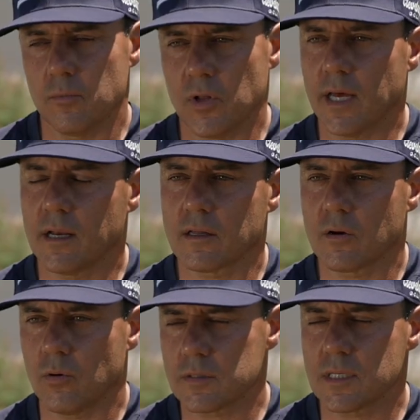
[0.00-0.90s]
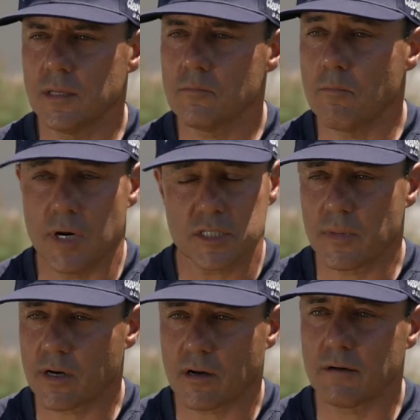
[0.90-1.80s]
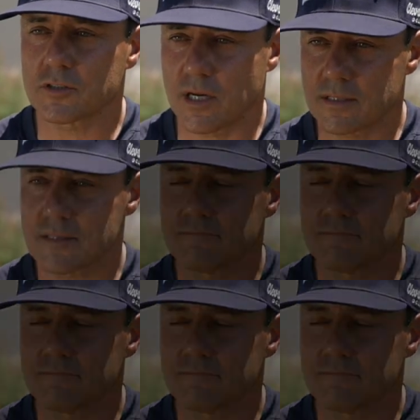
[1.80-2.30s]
apply it on the course and hit much better golf shots.